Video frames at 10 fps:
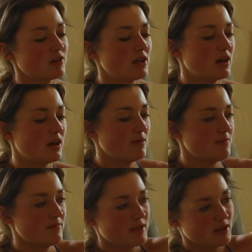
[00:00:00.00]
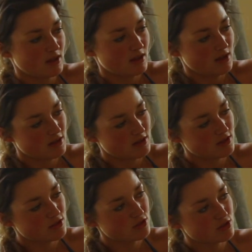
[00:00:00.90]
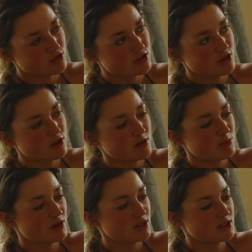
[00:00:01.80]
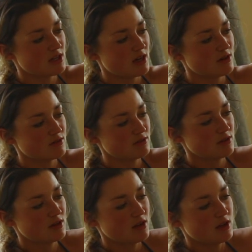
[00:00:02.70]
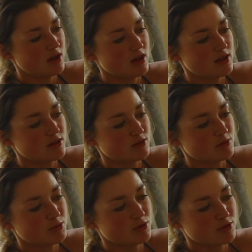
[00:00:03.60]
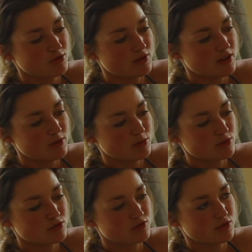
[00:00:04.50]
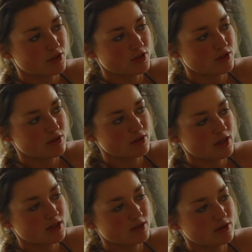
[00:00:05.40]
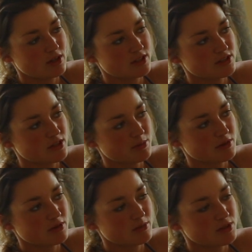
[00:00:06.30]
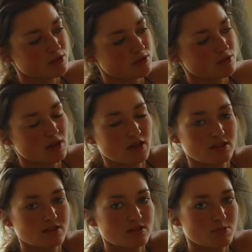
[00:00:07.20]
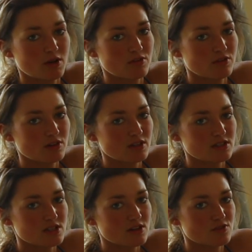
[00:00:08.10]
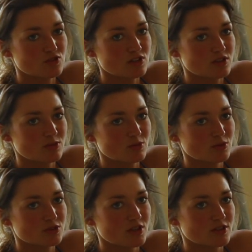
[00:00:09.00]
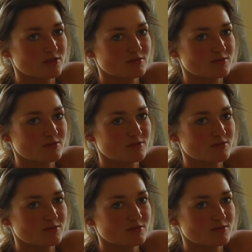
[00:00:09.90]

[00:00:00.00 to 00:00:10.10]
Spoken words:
fill it up, and then you just slowly press down and it will purify the water for you, and it will end up in the middle, and perfectly safe drinking water.